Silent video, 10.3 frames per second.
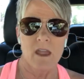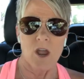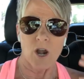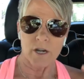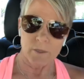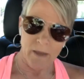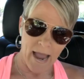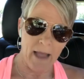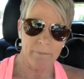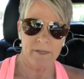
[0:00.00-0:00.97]
Are you
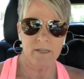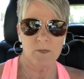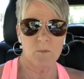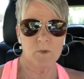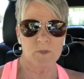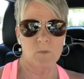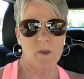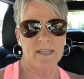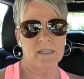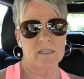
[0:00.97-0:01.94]
happy with the
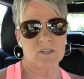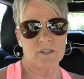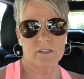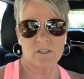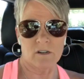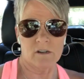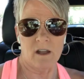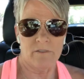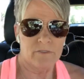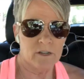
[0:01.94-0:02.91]
way that this year has started
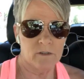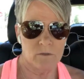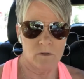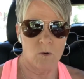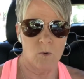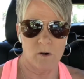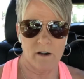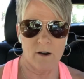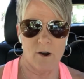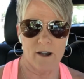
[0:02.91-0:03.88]
off for you?
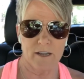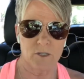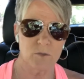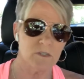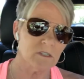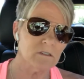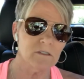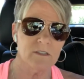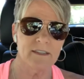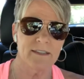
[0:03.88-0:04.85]
Or are you still
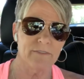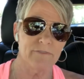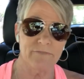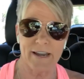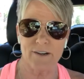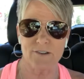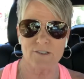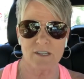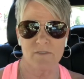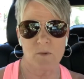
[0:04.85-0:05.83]
using the
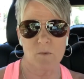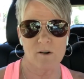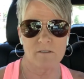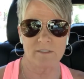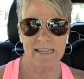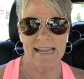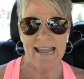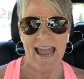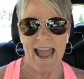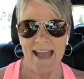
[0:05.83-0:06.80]
affairs of the world
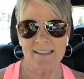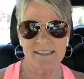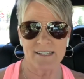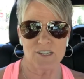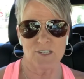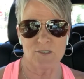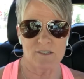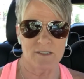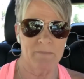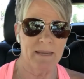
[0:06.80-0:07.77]
as an
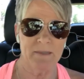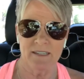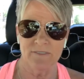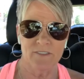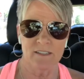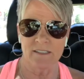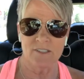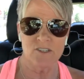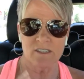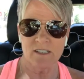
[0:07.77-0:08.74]
excuse and maybe
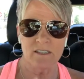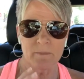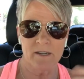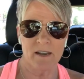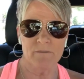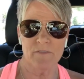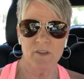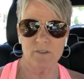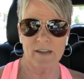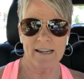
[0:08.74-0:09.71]
feeling just a little bit
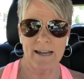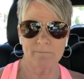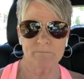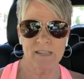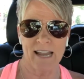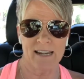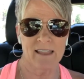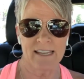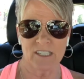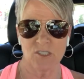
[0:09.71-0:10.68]
unfulfilled right now? Kind of
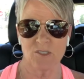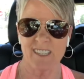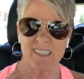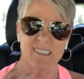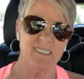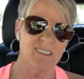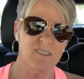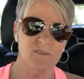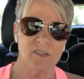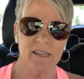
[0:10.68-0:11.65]
like you still
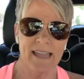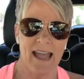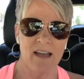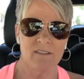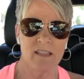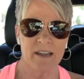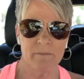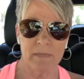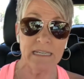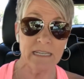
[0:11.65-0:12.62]
don't really have a lot of
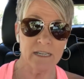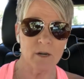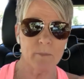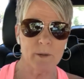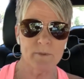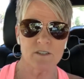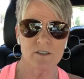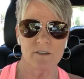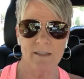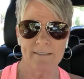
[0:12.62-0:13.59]
meaning or purpose
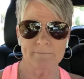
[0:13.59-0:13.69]
to your life.